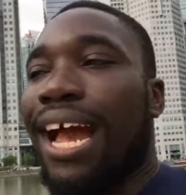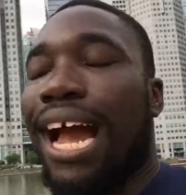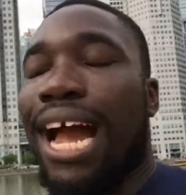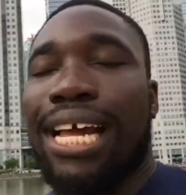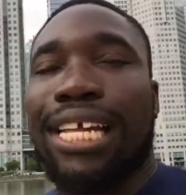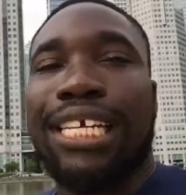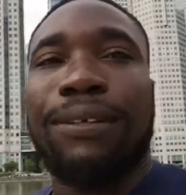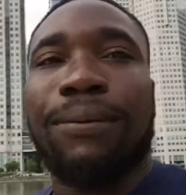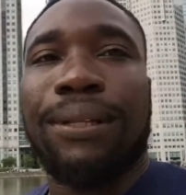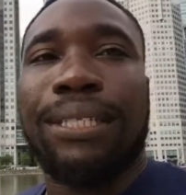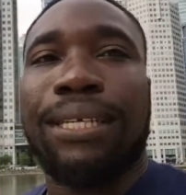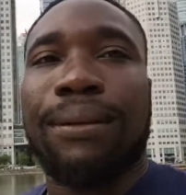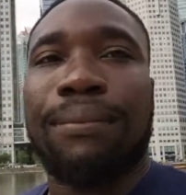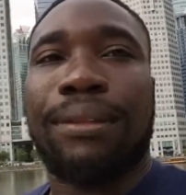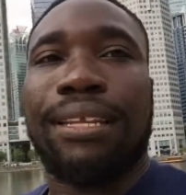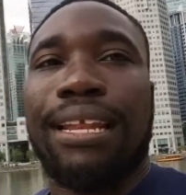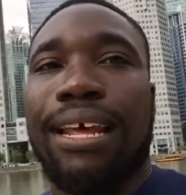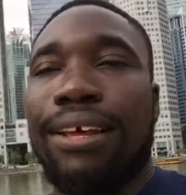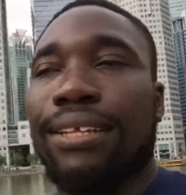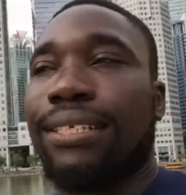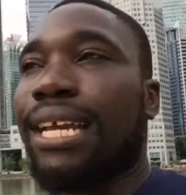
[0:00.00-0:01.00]
I just want
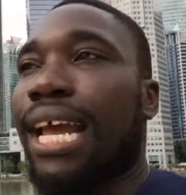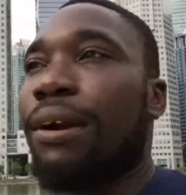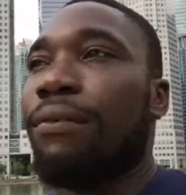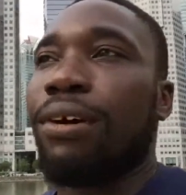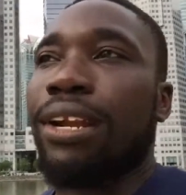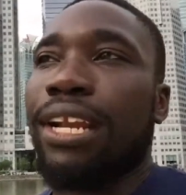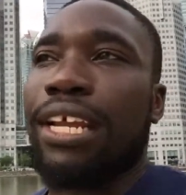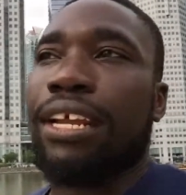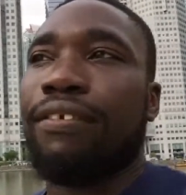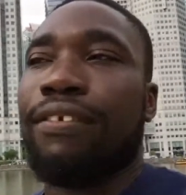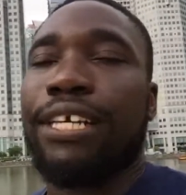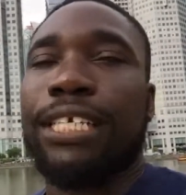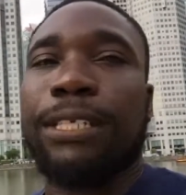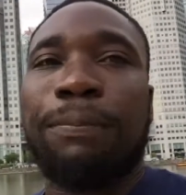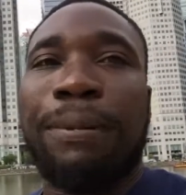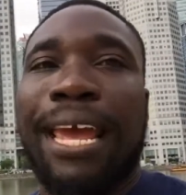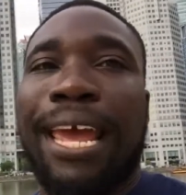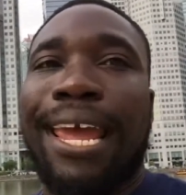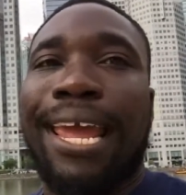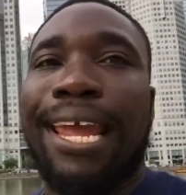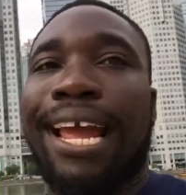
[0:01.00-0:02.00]
something else. I want
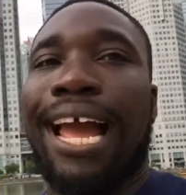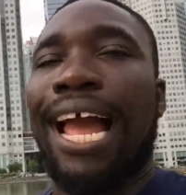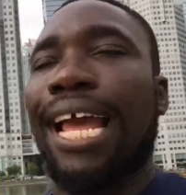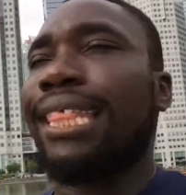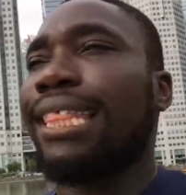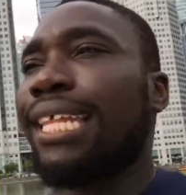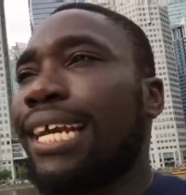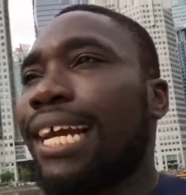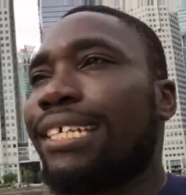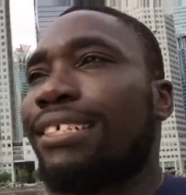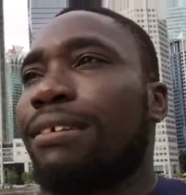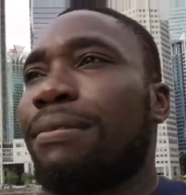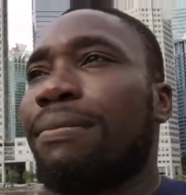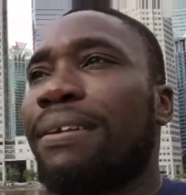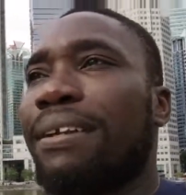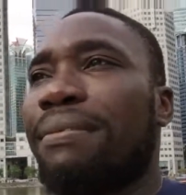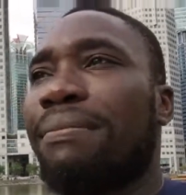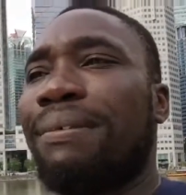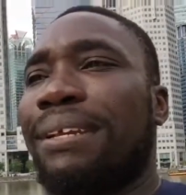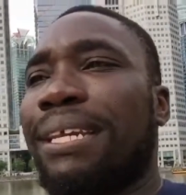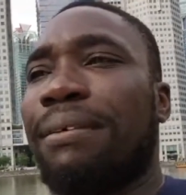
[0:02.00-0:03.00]
increased pay. I think I
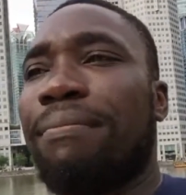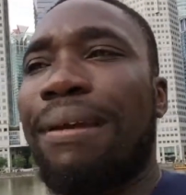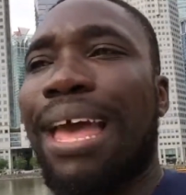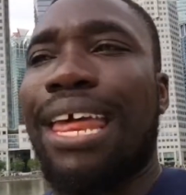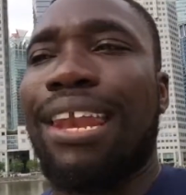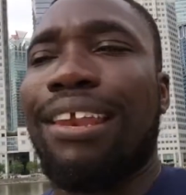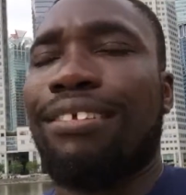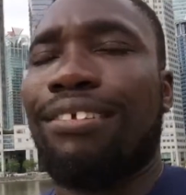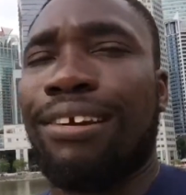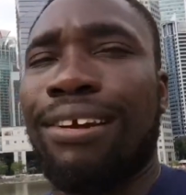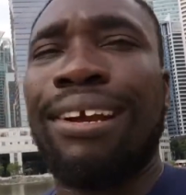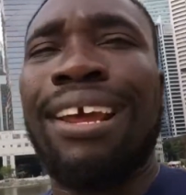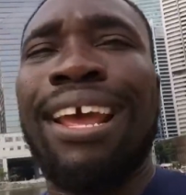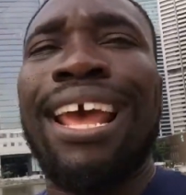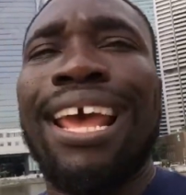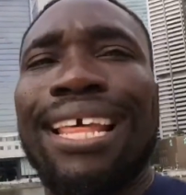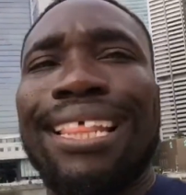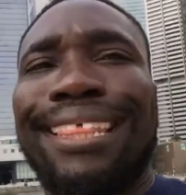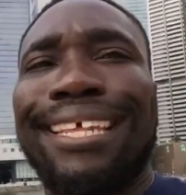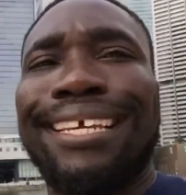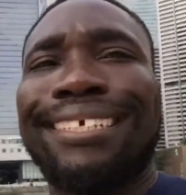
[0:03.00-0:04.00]
should be a manager.
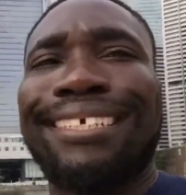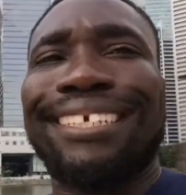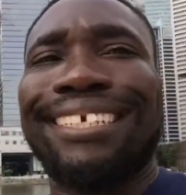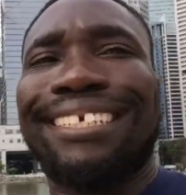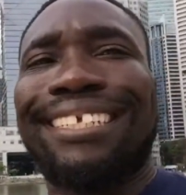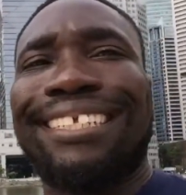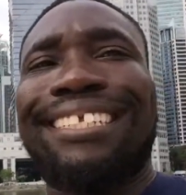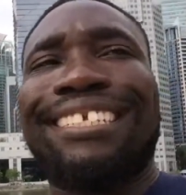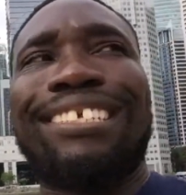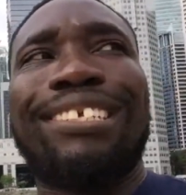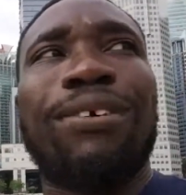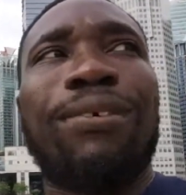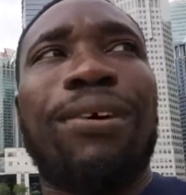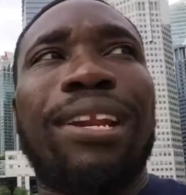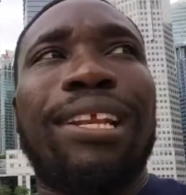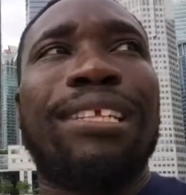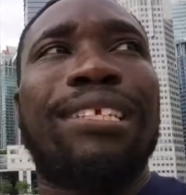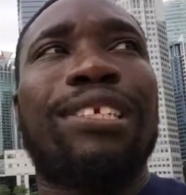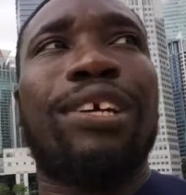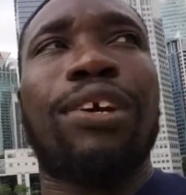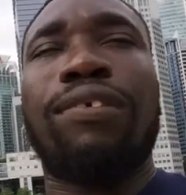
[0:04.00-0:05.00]
Things, so
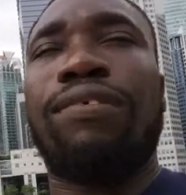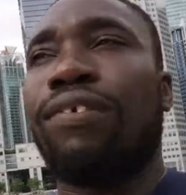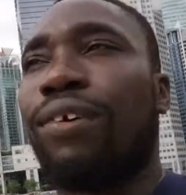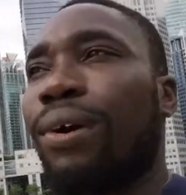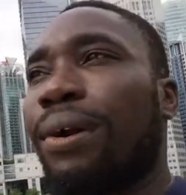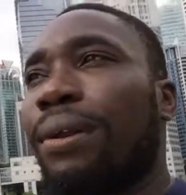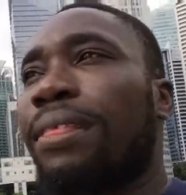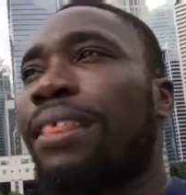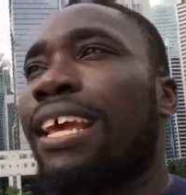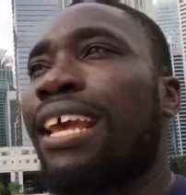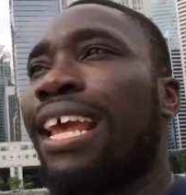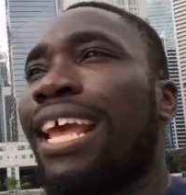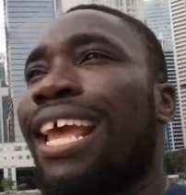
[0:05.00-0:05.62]
on and so forth.